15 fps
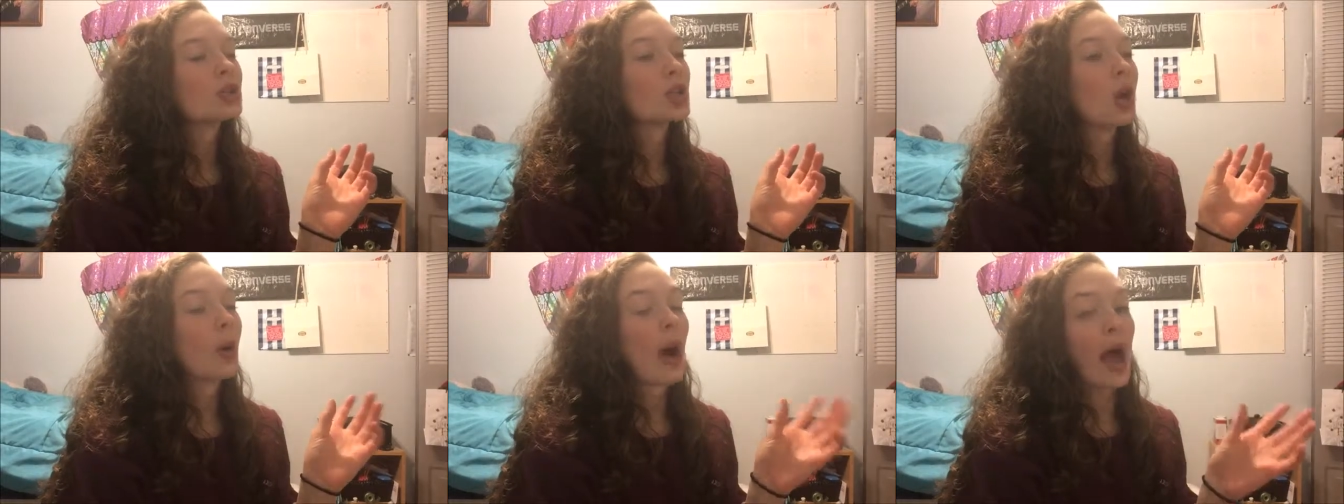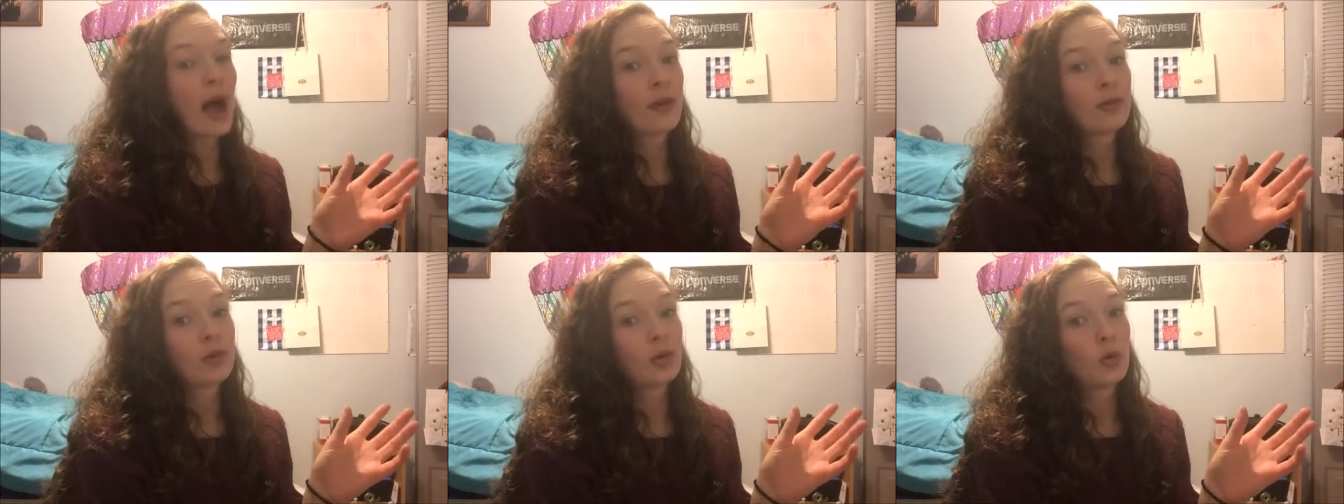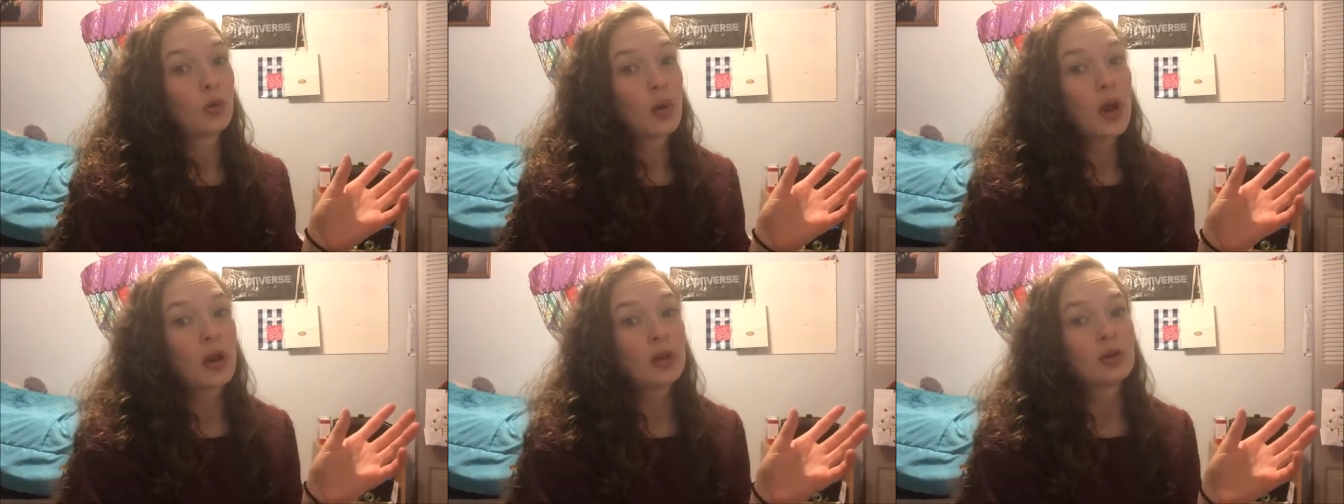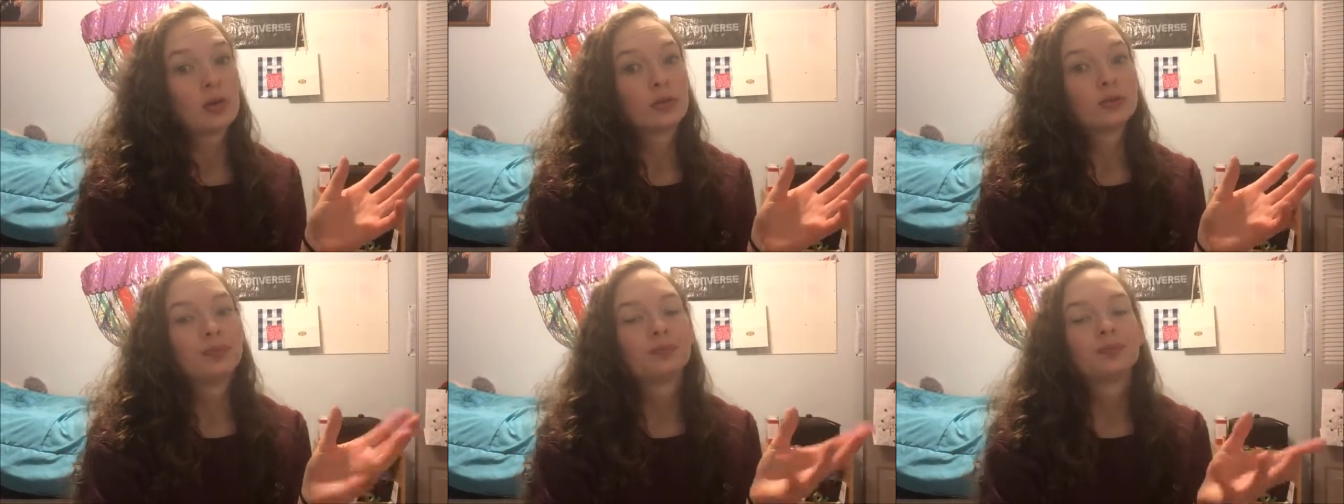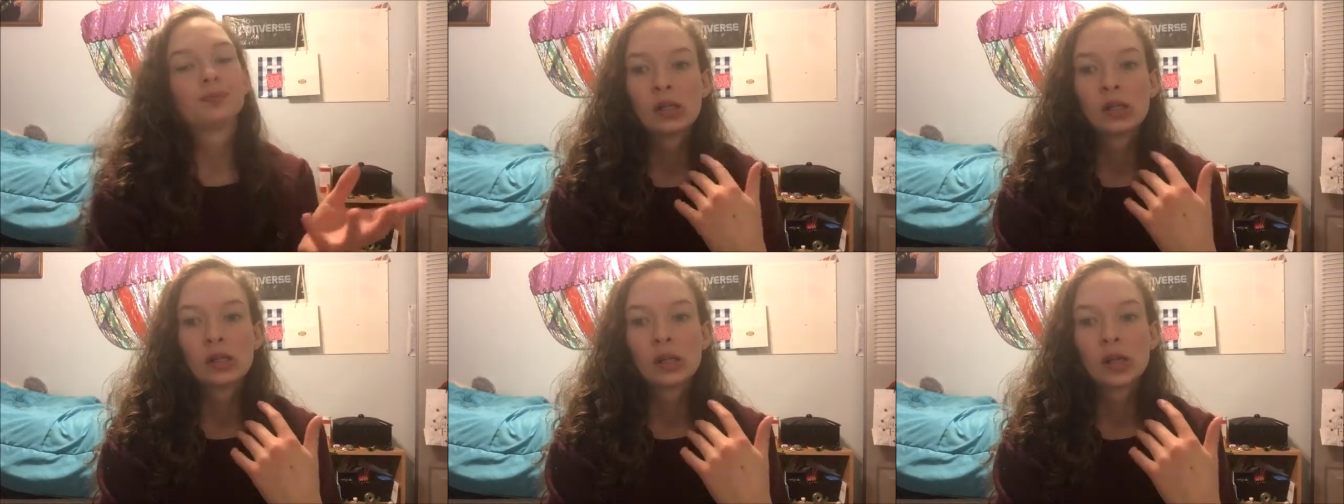so after a while
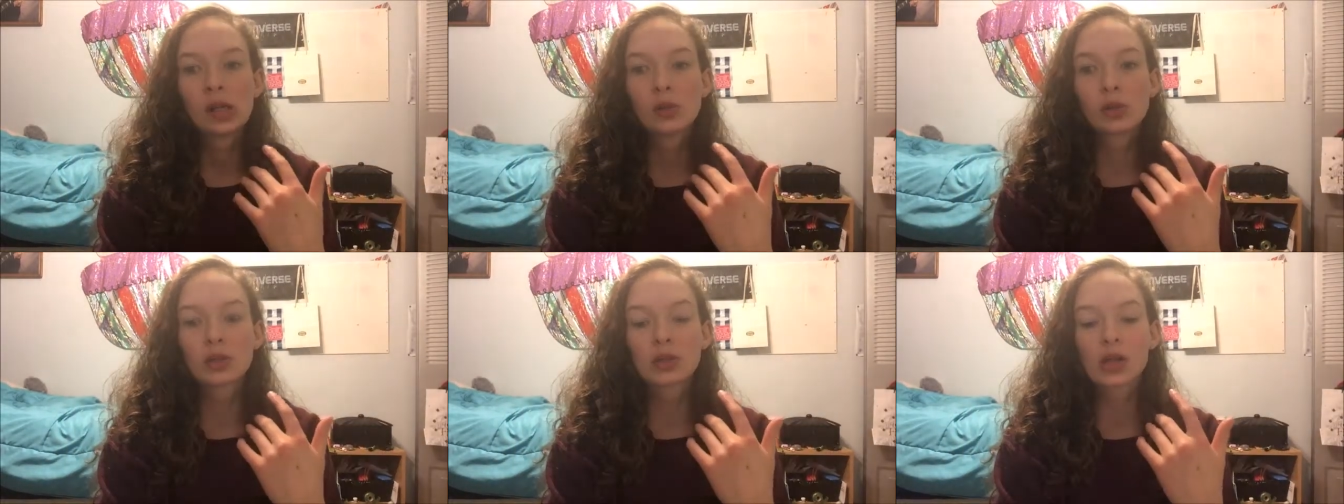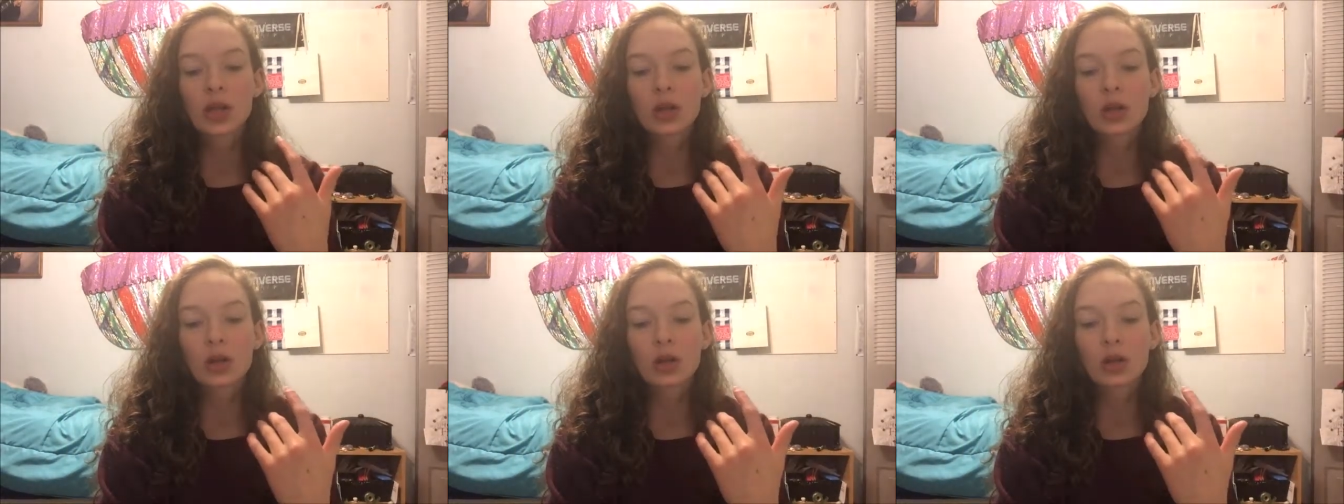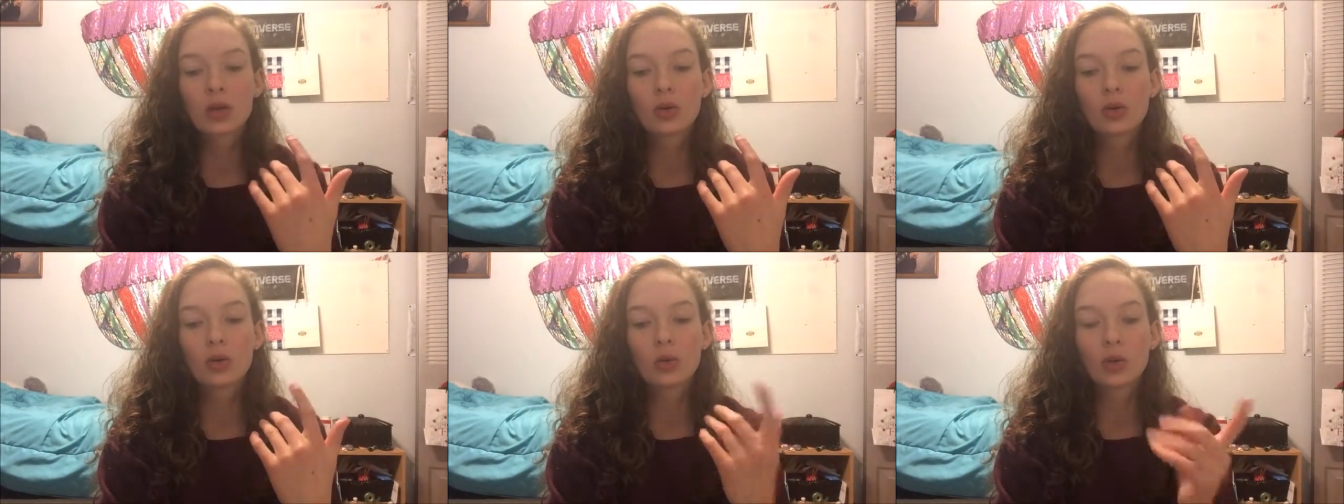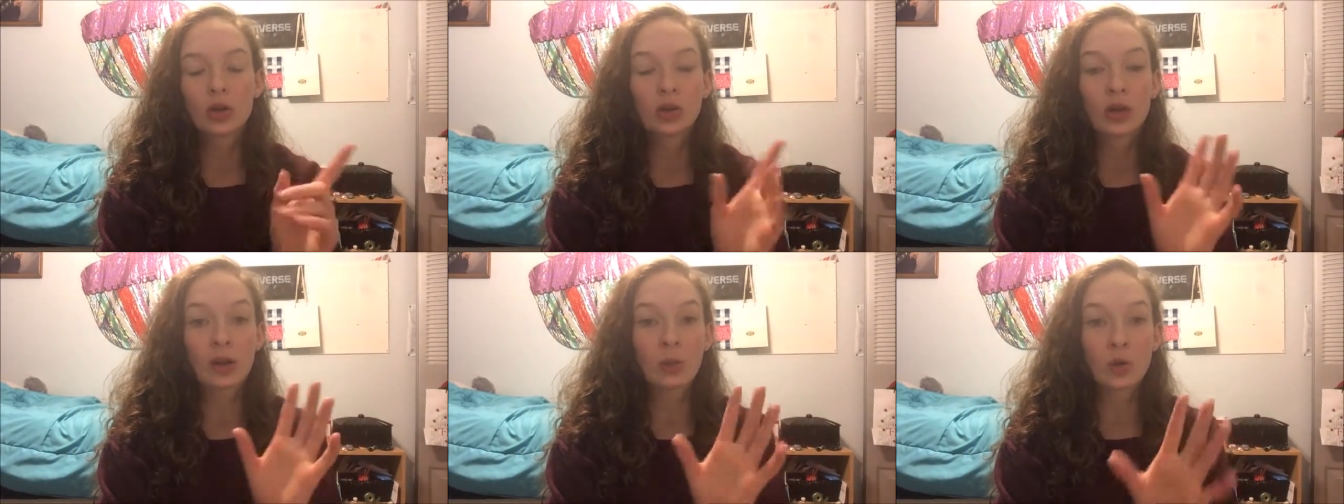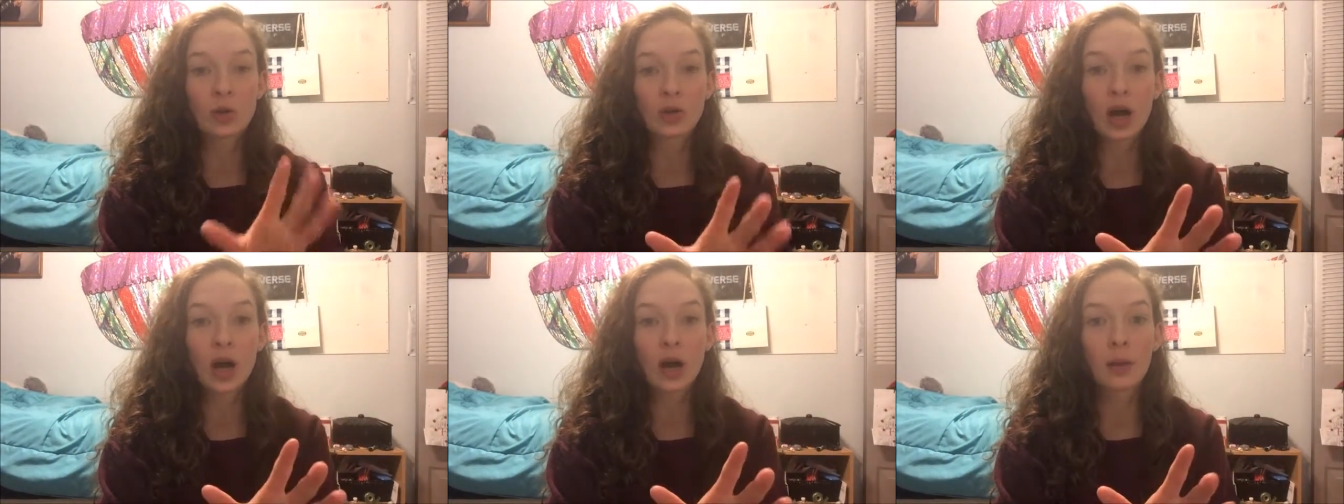it was like would you like
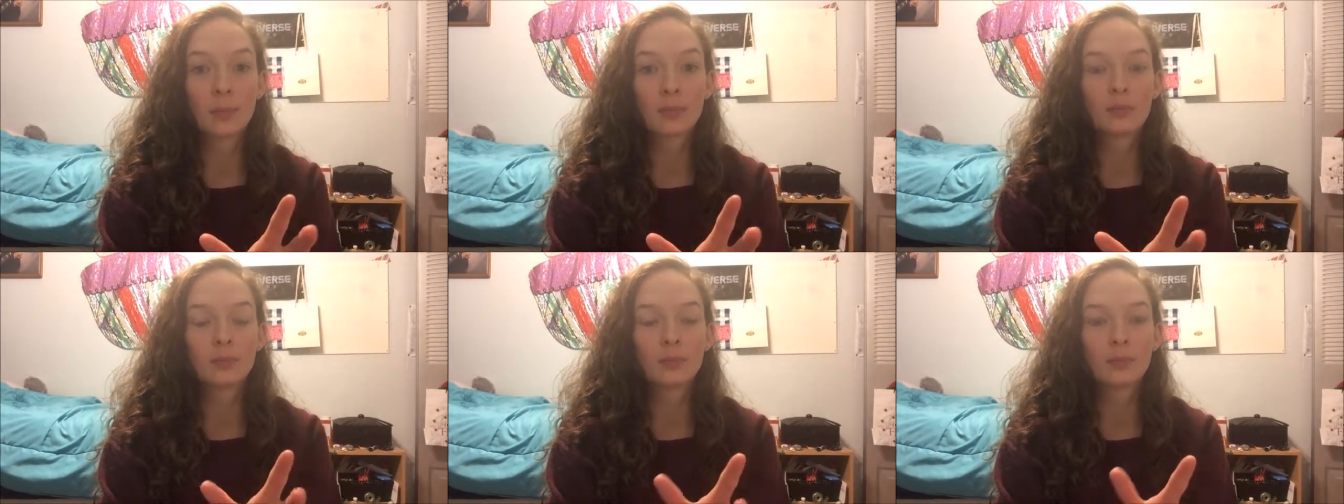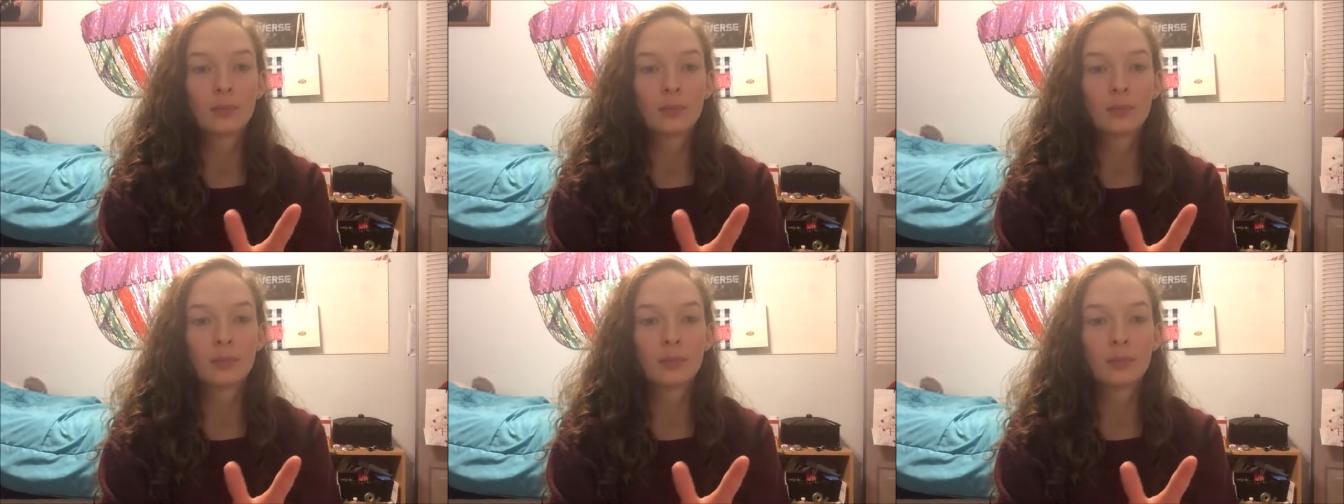more time